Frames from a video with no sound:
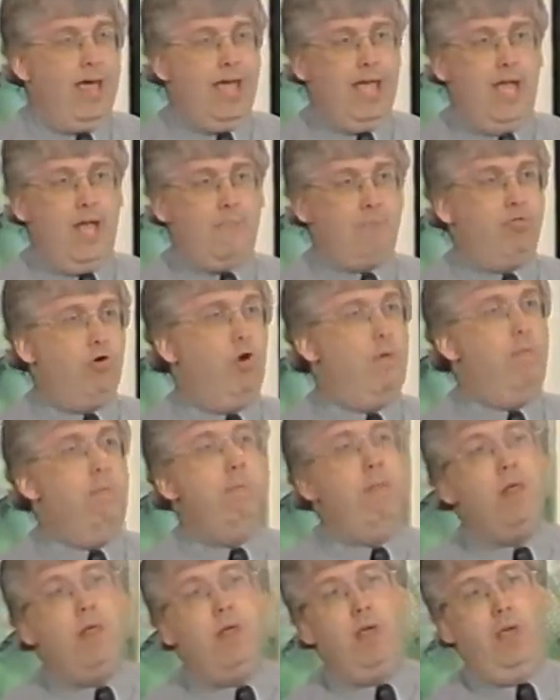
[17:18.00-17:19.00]
It put
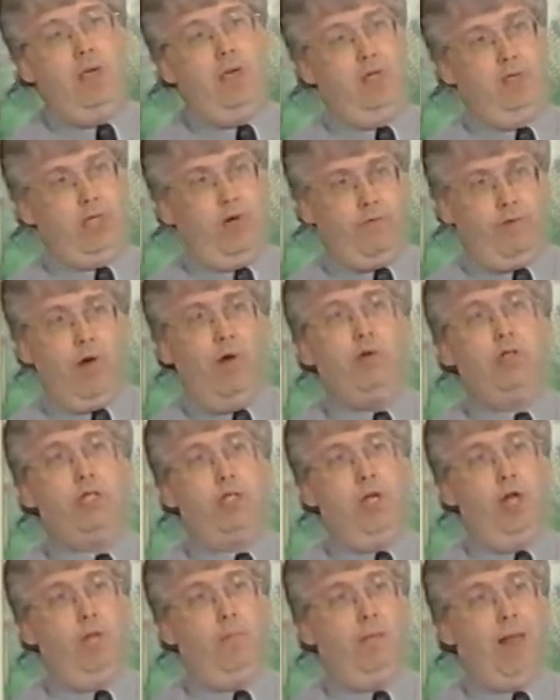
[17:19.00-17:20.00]
millions of
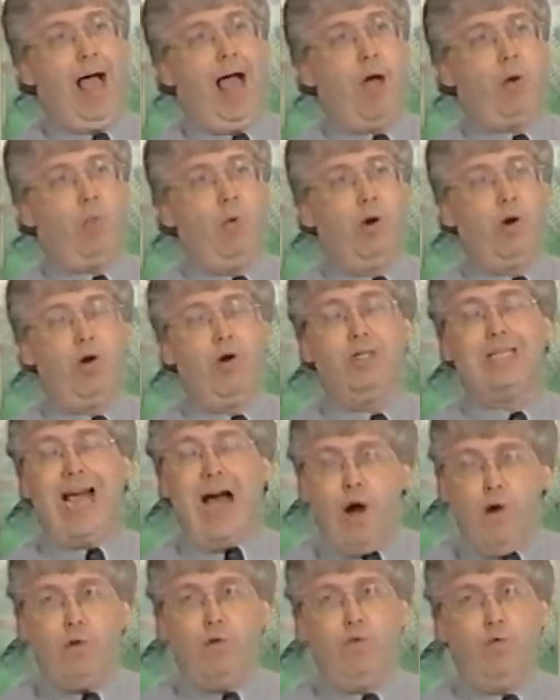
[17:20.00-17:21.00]
low-skilled black workers
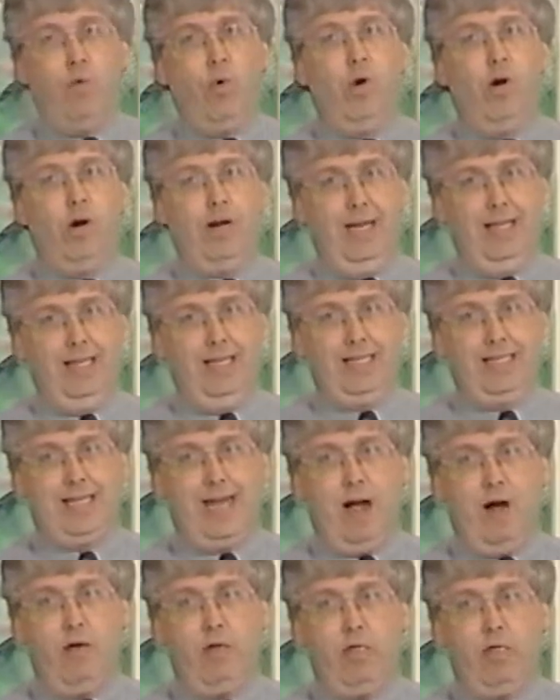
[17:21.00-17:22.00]
out of work in the
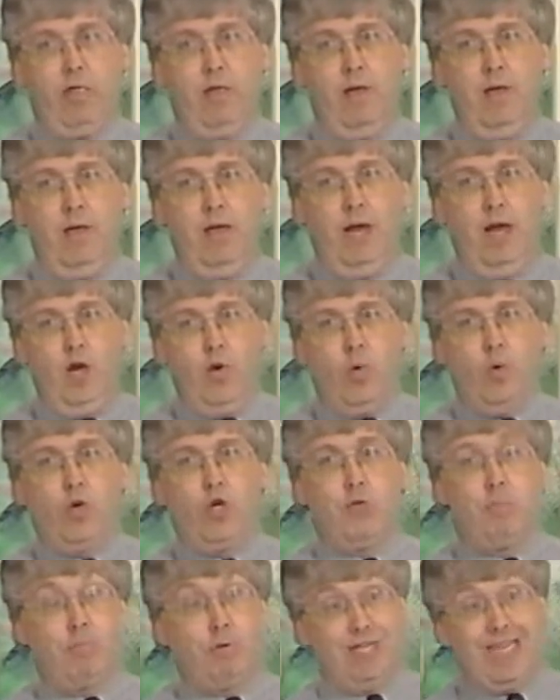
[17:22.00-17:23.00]
South in order
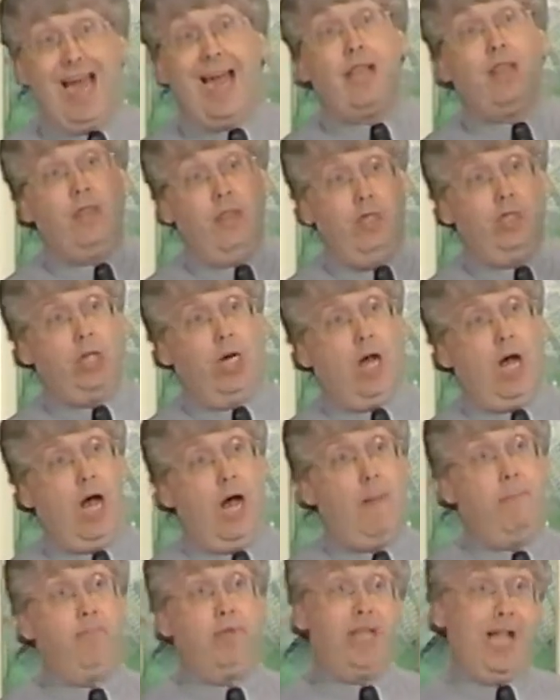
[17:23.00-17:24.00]
to protect the
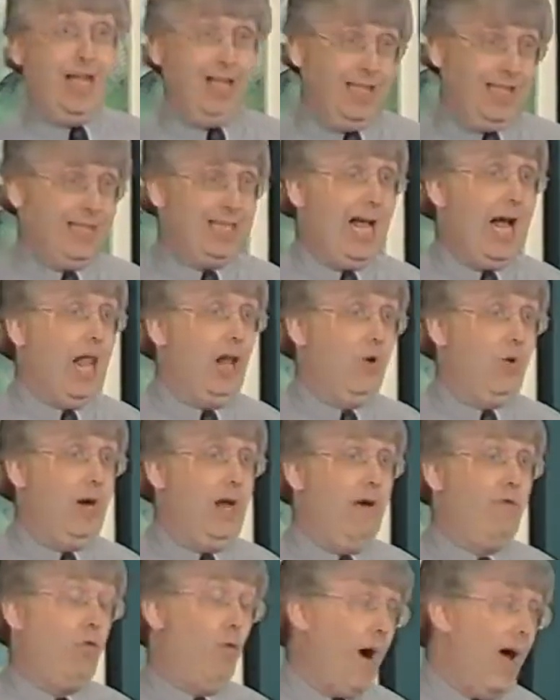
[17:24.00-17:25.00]
jobs and the salary
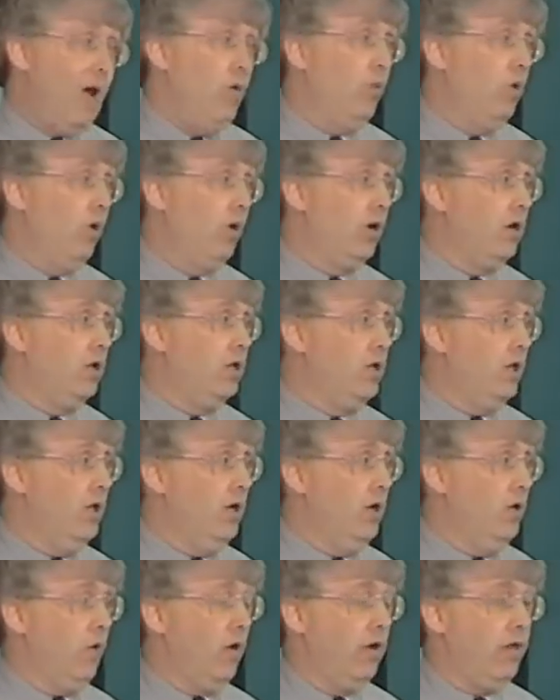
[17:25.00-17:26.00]
of white workers in the
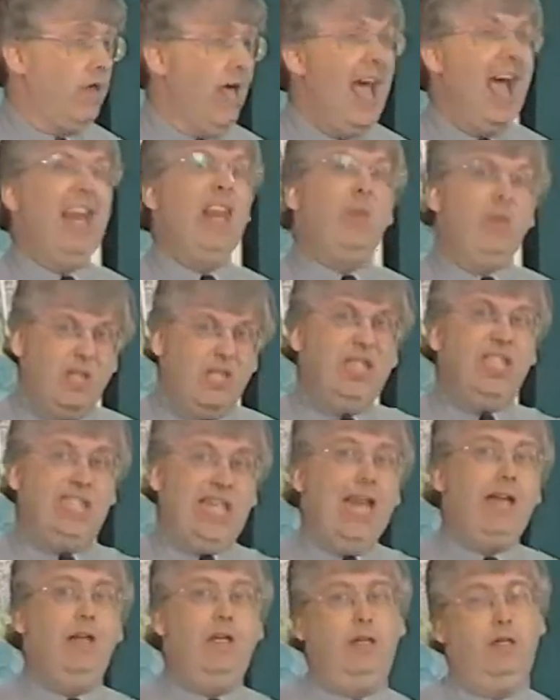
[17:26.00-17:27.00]
North. And it was
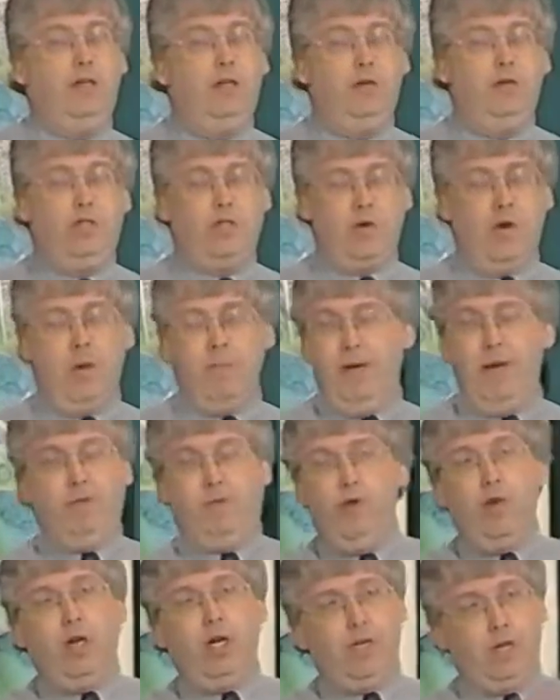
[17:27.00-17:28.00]
intended to do so. I mean, if
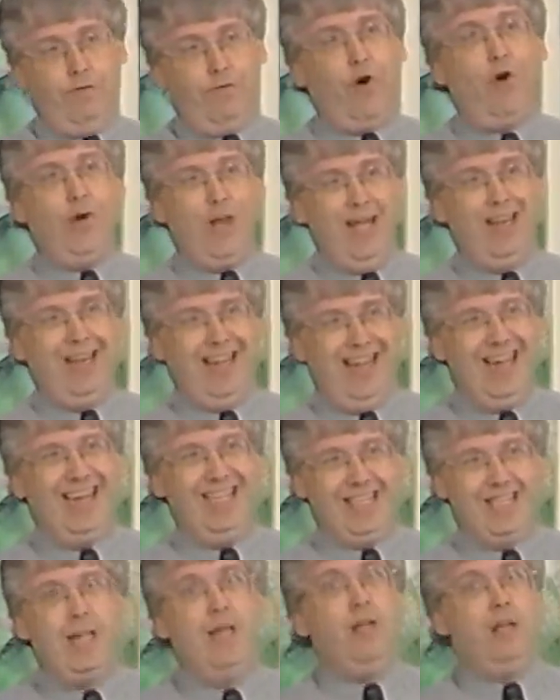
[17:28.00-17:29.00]
you look at the voting
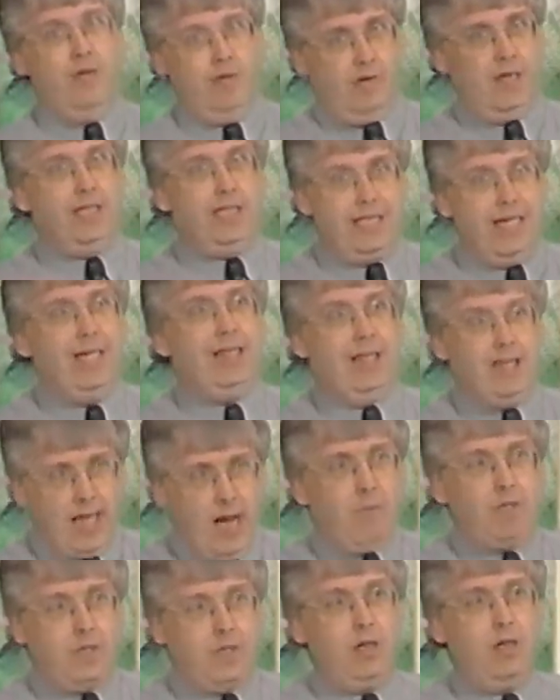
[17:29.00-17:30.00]
lines, you can see that
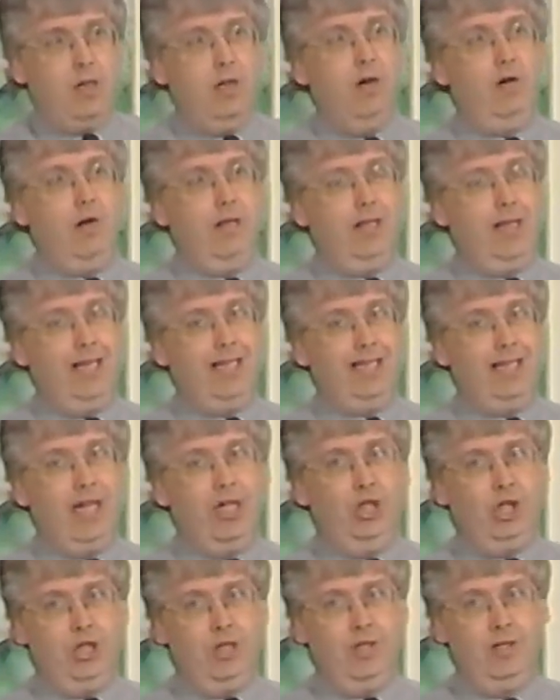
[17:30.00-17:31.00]
that was clearly the
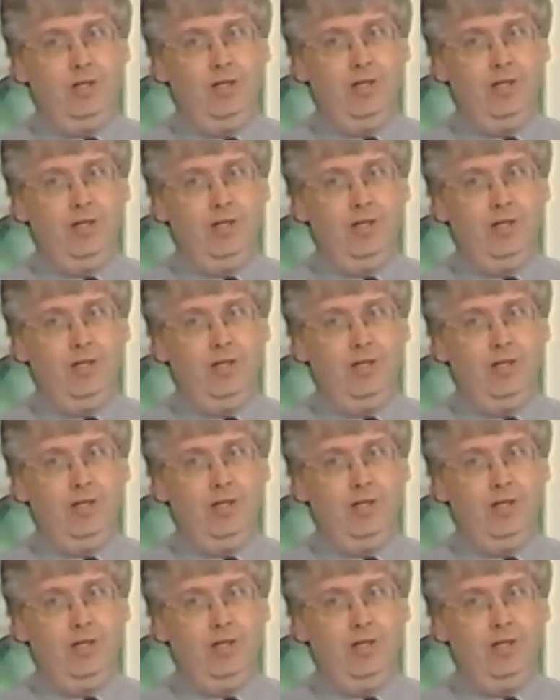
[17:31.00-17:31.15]
intention.